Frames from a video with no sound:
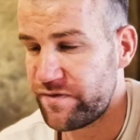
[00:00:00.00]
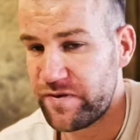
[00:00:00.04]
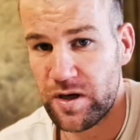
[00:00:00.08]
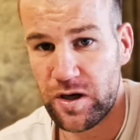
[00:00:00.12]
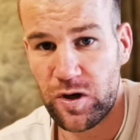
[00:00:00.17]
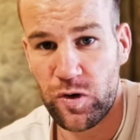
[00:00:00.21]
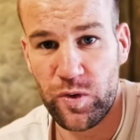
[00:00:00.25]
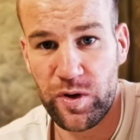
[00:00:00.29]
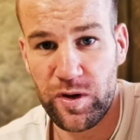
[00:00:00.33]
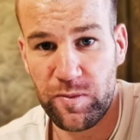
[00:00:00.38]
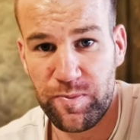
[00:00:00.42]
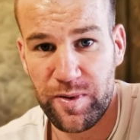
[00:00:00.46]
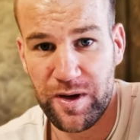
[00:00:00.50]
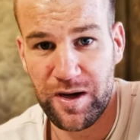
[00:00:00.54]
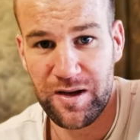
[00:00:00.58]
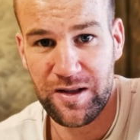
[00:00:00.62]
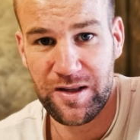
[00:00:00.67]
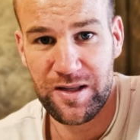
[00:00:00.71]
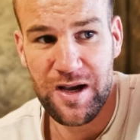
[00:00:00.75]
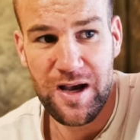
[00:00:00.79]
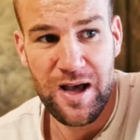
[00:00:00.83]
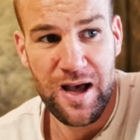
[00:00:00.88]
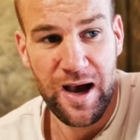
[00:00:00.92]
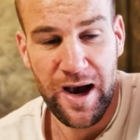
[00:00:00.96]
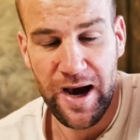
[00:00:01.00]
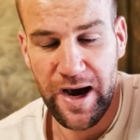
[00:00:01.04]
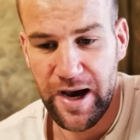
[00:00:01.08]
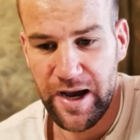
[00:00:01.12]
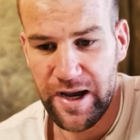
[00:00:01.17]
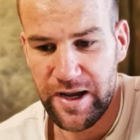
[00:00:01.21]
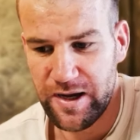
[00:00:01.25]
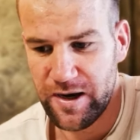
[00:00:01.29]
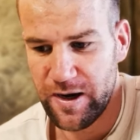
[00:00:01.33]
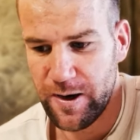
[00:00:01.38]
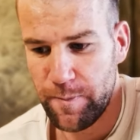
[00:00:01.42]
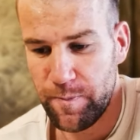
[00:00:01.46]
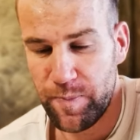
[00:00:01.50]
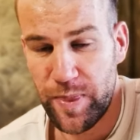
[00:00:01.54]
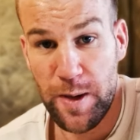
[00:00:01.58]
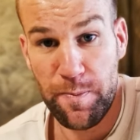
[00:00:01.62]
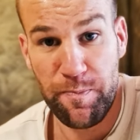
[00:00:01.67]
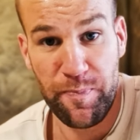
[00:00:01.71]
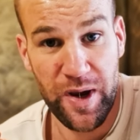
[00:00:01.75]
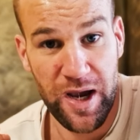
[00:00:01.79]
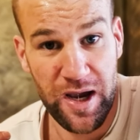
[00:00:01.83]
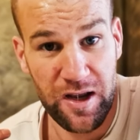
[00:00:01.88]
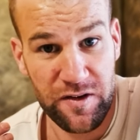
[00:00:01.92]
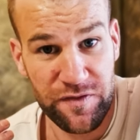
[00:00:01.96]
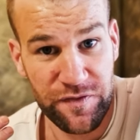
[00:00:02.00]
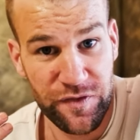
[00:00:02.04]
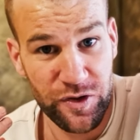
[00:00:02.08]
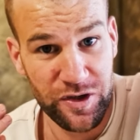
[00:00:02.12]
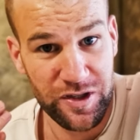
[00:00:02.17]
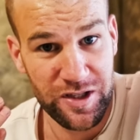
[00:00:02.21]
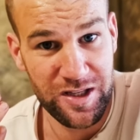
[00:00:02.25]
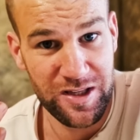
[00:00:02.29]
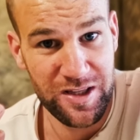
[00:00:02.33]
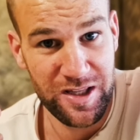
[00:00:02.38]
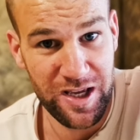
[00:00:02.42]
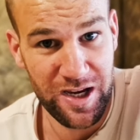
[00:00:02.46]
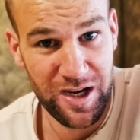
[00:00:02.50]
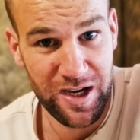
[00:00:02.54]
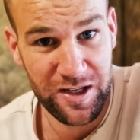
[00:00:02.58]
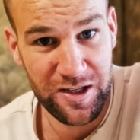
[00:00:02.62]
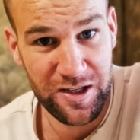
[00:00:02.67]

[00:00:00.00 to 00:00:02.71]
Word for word: equipment, I um, paid for the ticket